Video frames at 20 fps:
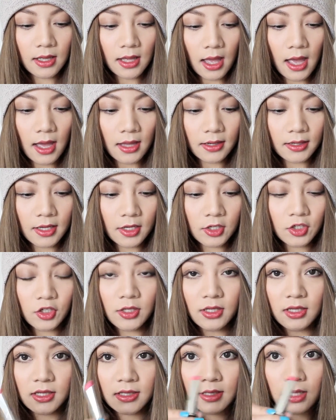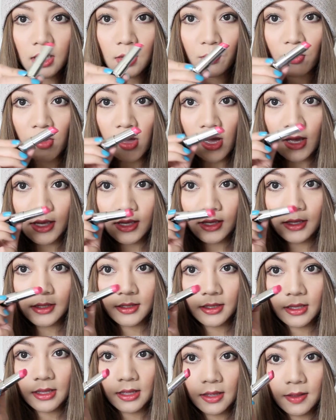and it's just a bright
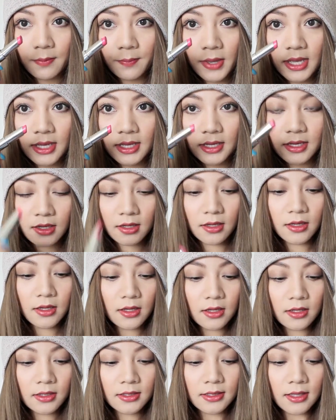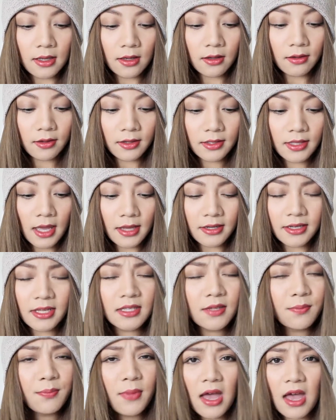pink. So yeah,
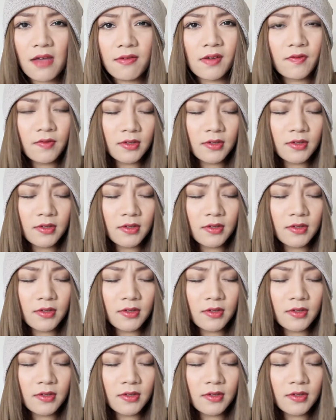these are perfect